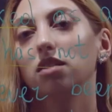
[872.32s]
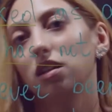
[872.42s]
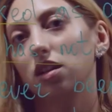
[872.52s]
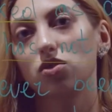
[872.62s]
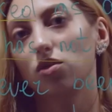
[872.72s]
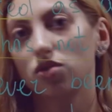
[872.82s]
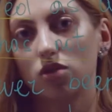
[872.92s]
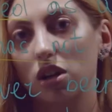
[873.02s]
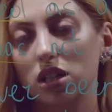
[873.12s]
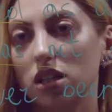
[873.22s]
it is not
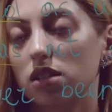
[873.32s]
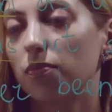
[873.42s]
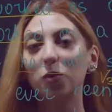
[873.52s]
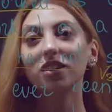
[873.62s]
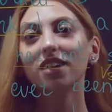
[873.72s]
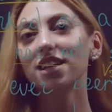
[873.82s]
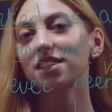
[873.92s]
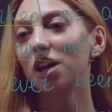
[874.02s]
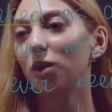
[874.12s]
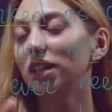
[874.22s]
started. Well,
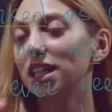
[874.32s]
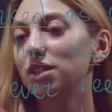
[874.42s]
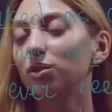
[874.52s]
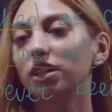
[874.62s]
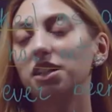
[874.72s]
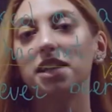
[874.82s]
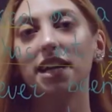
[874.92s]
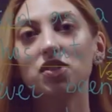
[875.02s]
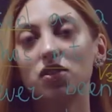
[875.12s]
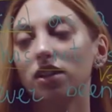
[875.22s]
guys, now let's look at the
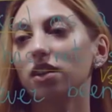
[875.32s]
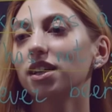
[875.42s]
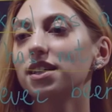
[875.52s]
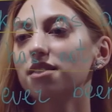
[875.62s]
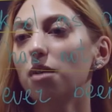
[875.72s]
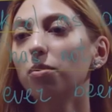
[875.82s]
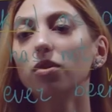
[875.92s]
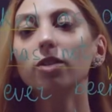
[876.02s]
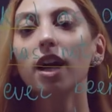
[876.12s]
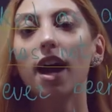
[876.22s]
next example.